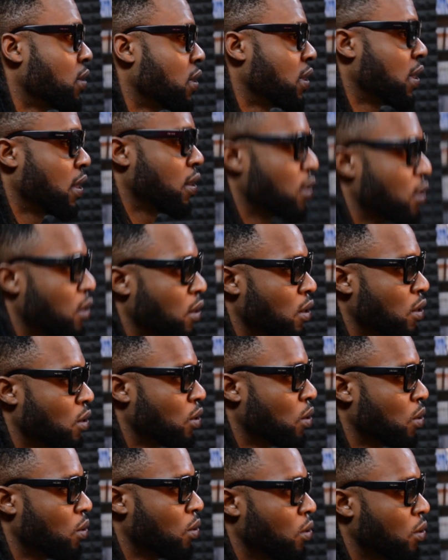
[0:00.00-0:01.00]
was 13 years
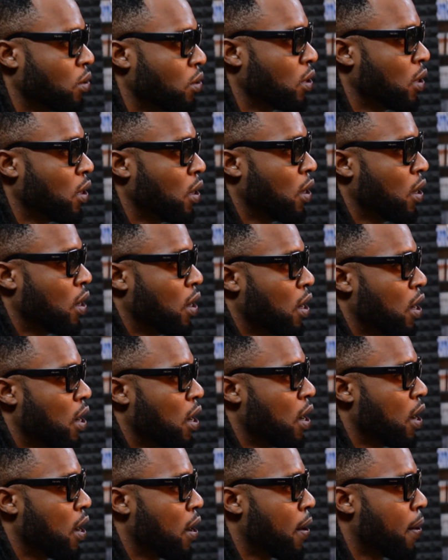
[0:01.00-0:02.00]
old,
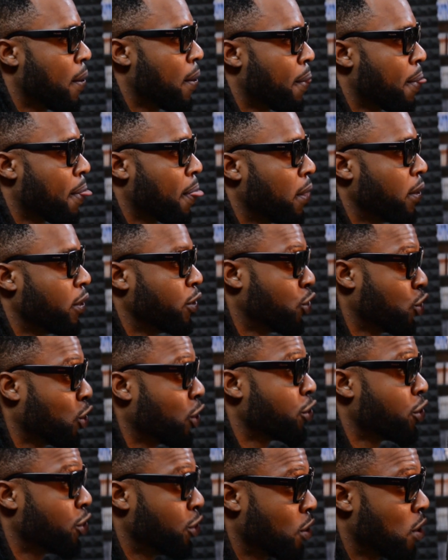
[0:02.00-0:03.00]
a
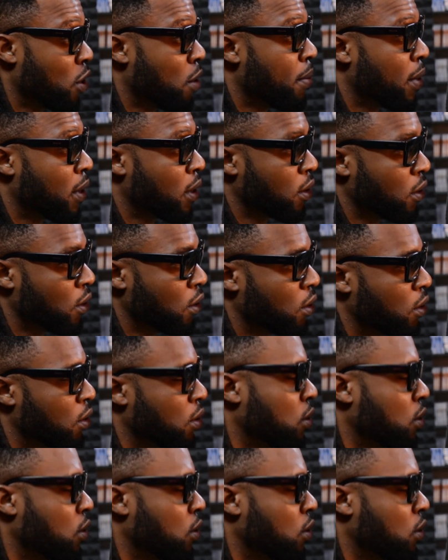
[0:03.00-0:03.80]
church drummer, you know.